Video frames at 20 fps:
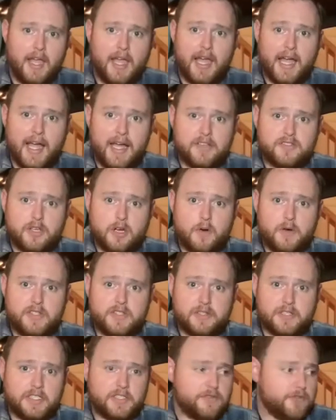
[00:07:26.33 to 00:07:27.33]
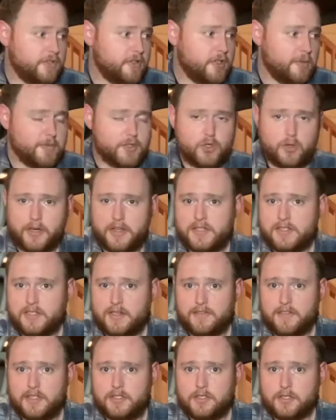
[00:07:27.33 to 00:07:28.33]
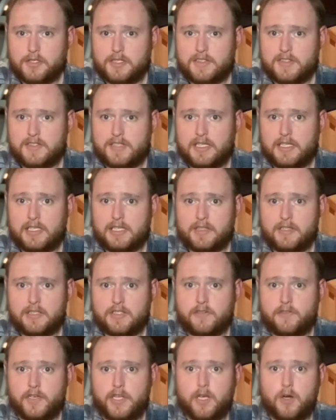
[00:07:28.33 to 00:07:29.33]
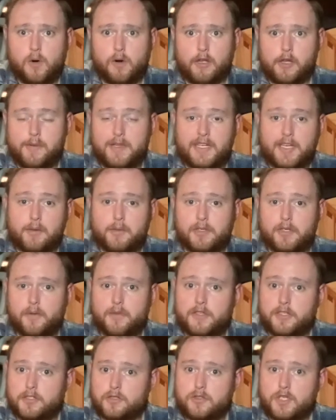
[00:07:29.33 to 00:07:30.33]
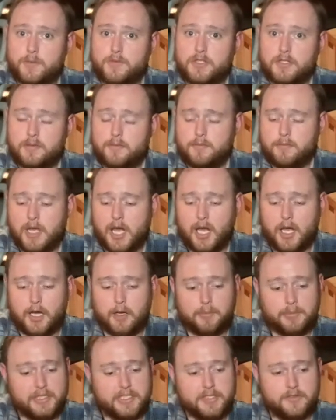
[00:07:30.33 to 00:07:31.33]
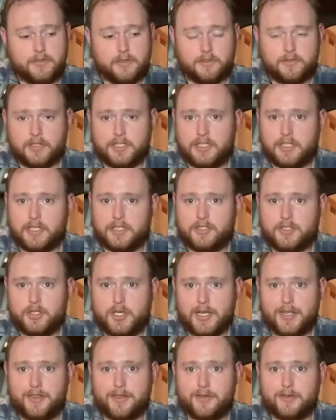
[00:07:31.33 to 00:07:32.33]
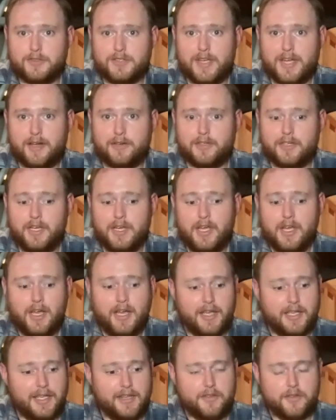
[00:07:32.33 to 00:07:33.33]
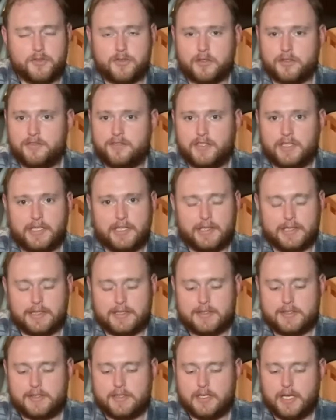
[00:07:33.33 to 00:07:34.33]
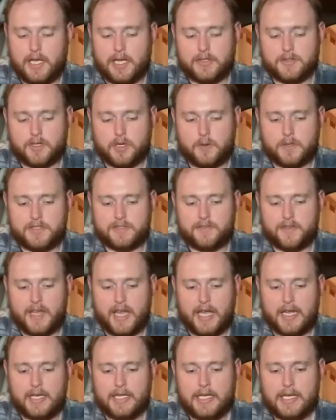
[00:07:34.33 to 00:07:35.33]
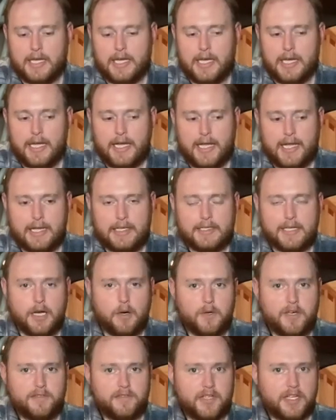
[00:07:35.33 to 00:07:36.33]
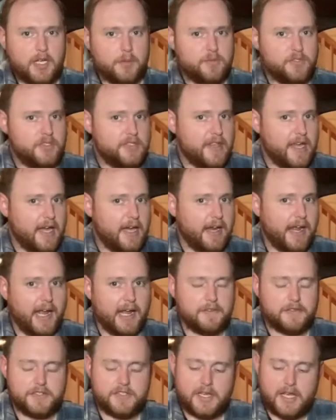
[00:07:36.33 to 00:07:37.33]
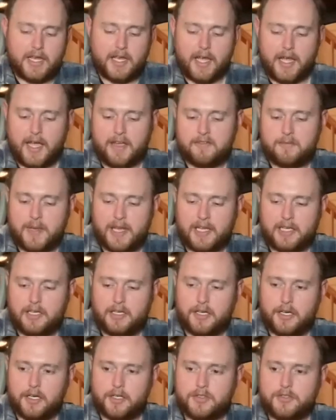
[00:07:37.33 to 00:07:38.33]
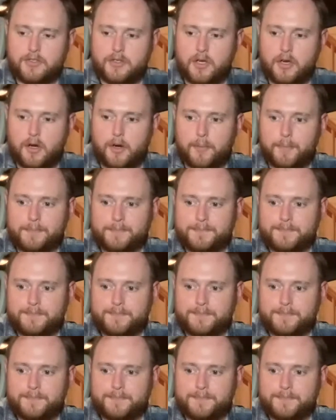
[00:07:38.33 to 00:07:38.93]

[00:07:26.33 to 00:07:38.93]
As always, links for the majority of the stuff that you're going to see in this video are going to be down below in the description. Please feel free to check those out. Again, those are affiliate links as always for that. And whenever it comes to that haversack I have back here, so